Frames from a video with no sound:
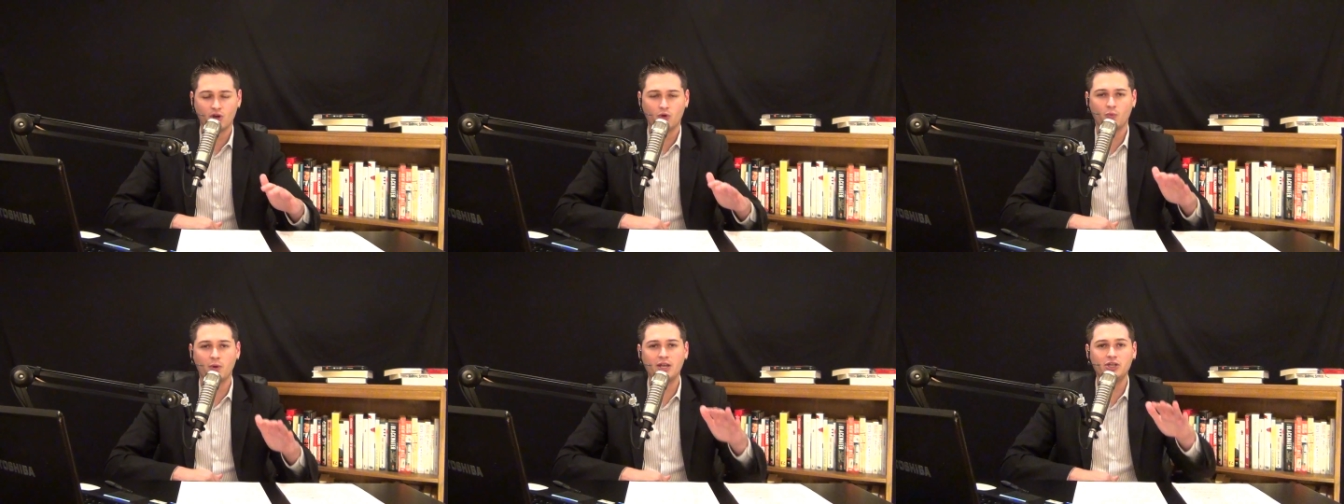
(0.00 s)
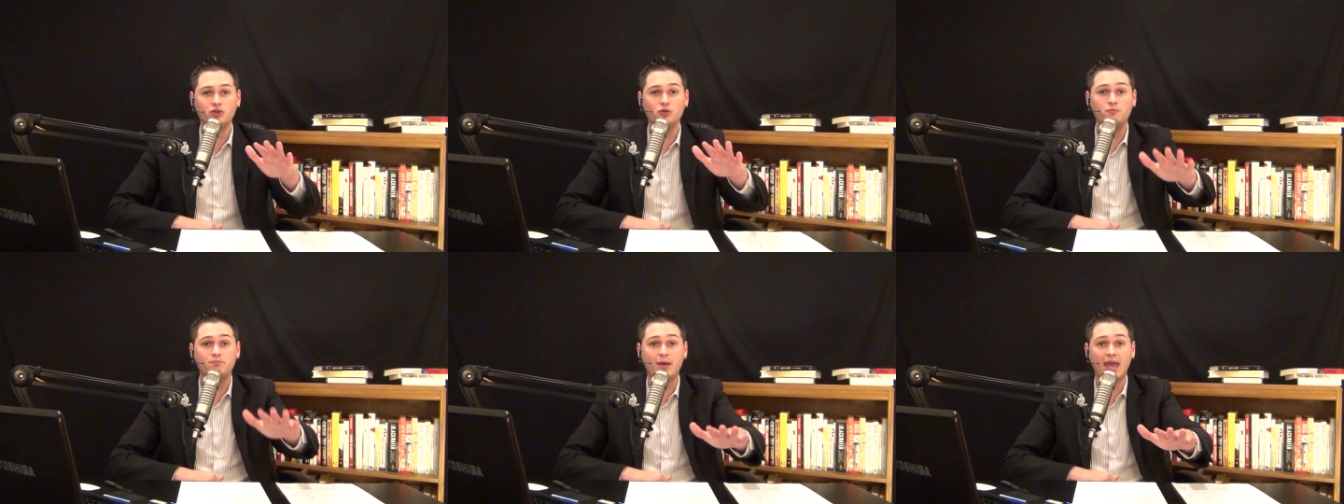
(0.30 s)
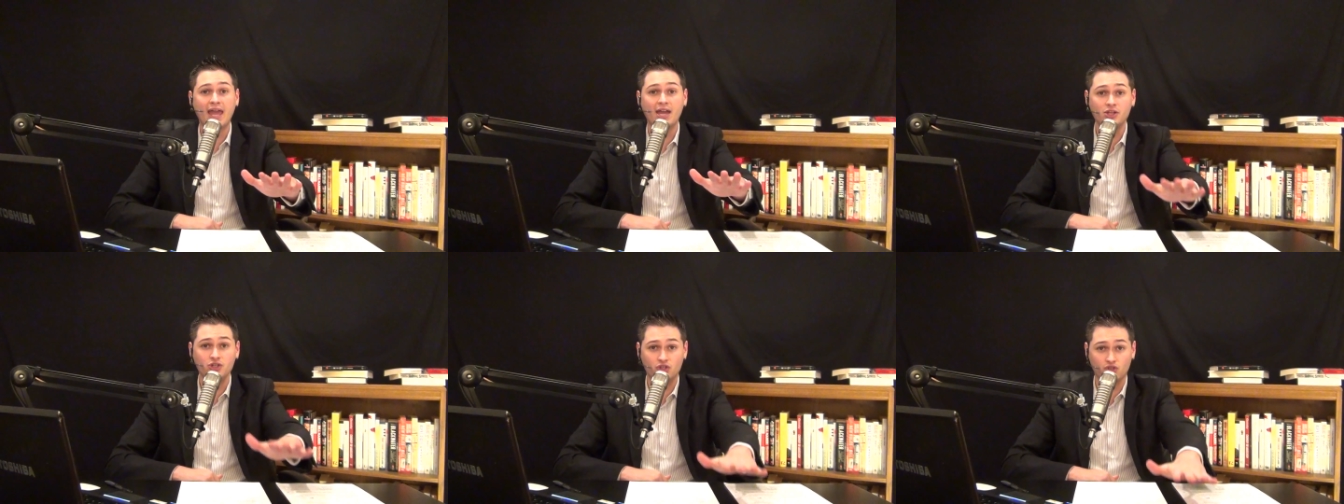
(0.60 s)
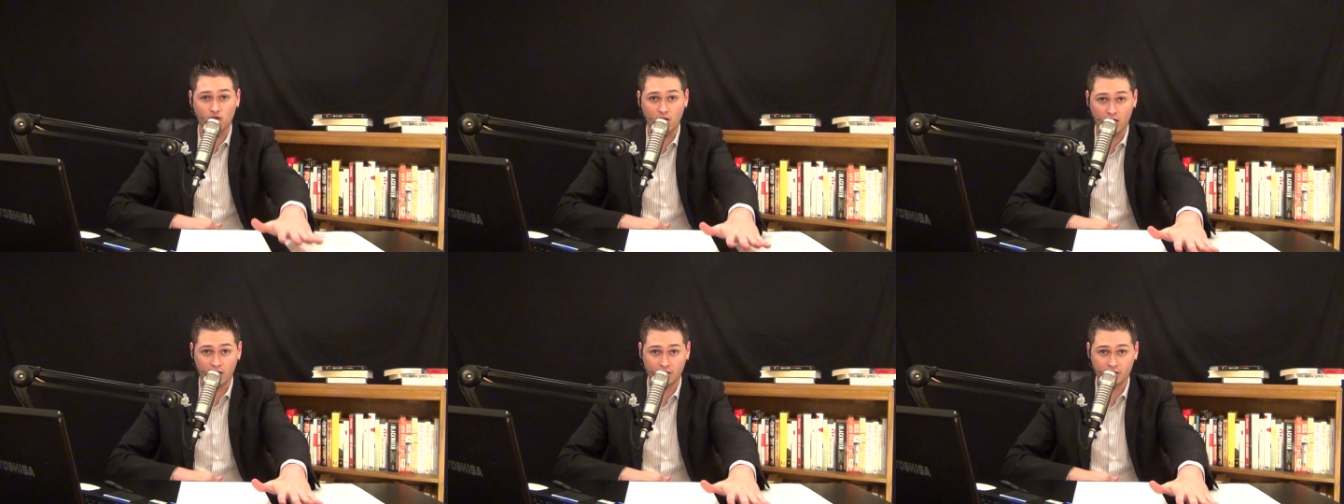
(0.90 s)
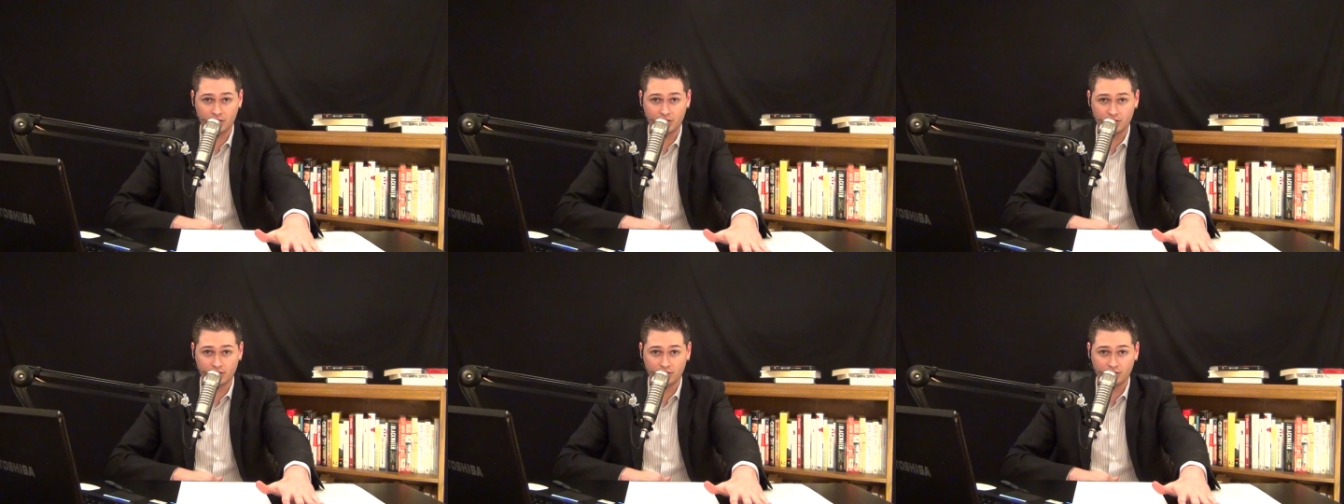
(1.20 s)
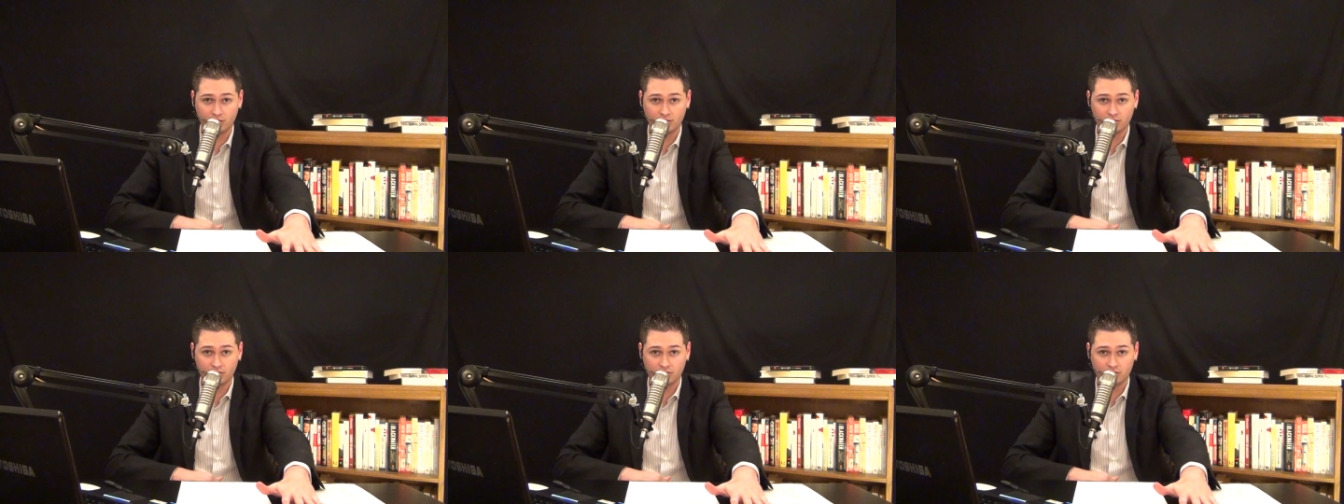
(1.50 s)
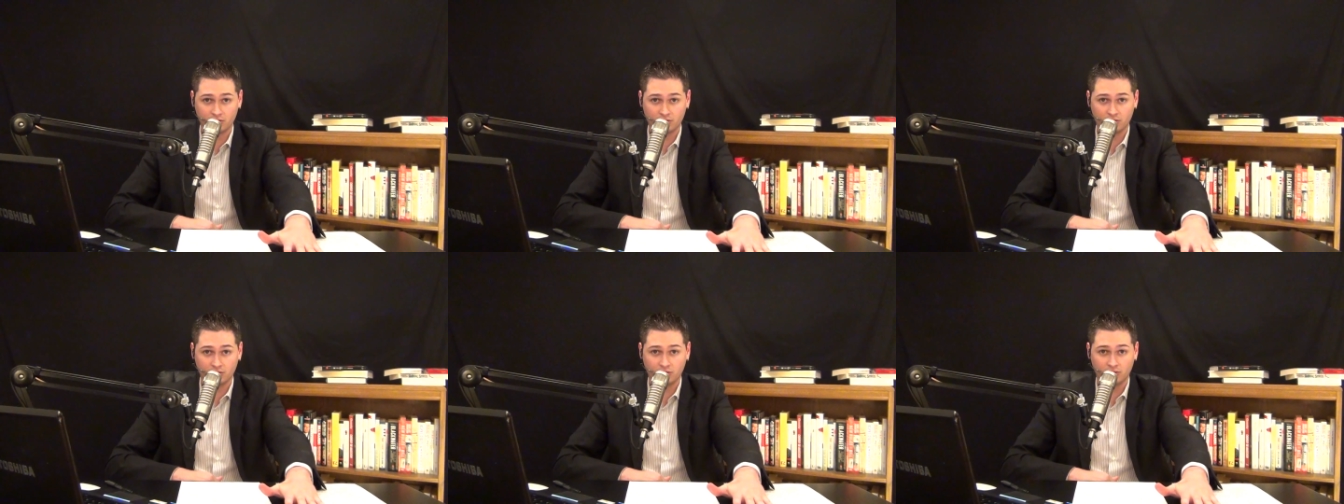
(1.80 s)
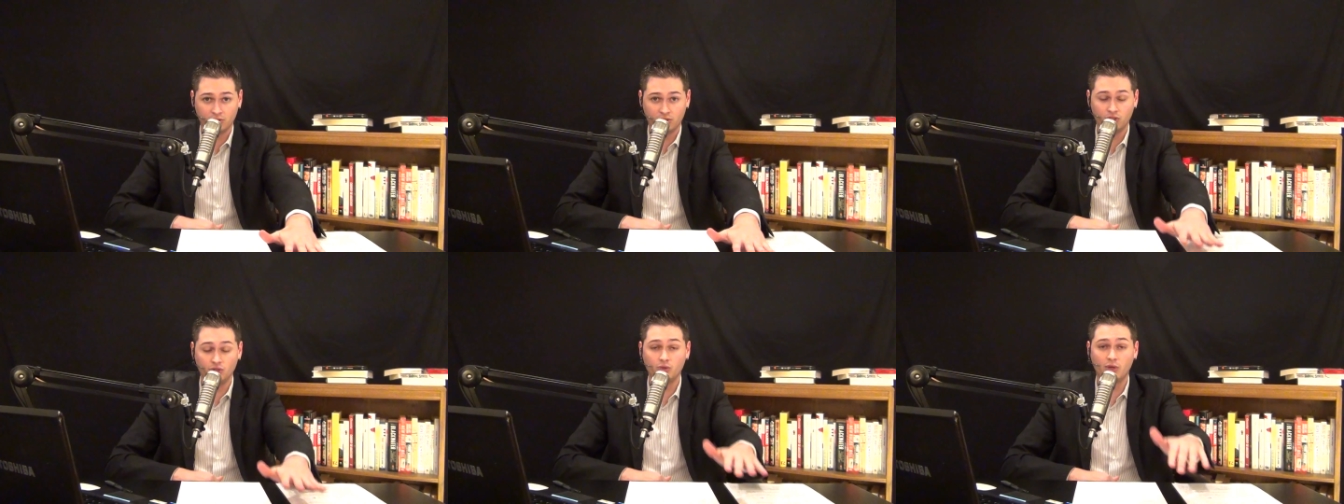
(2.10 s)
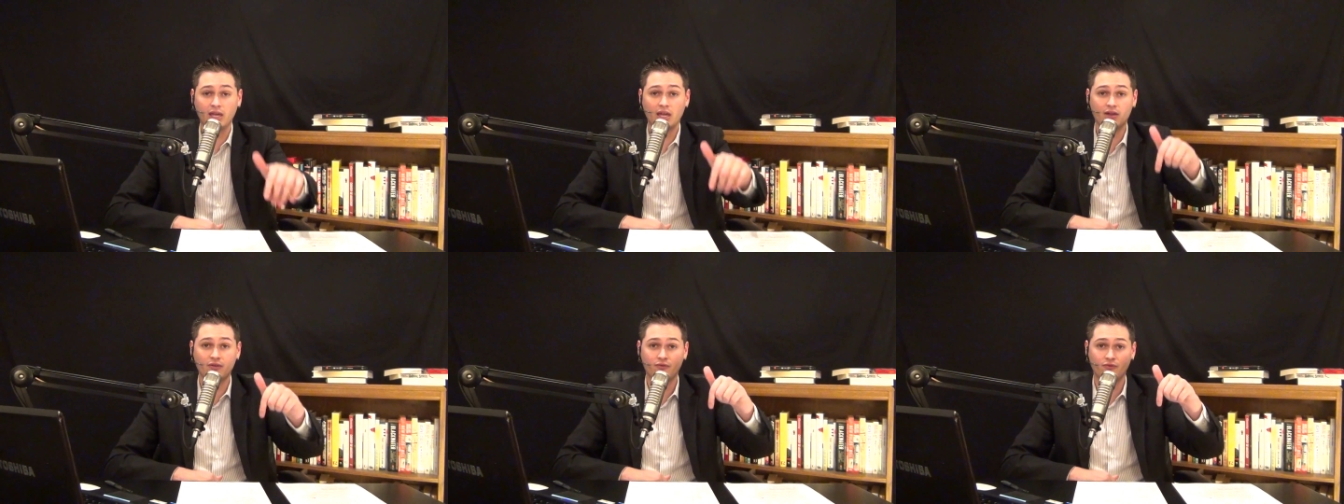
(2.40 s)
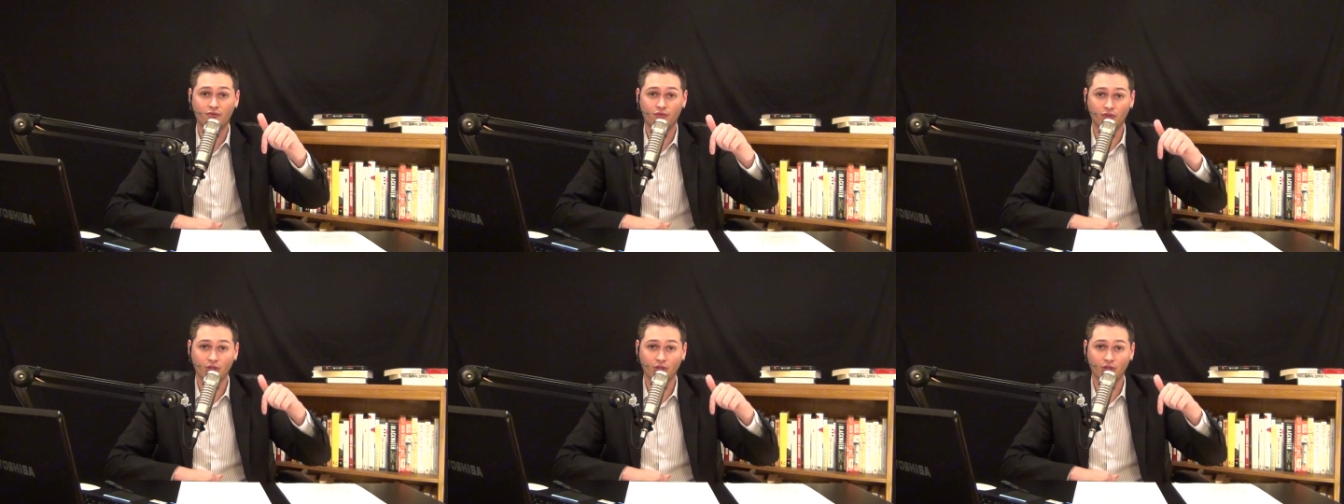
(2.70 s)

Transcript: When you ban drugs, you give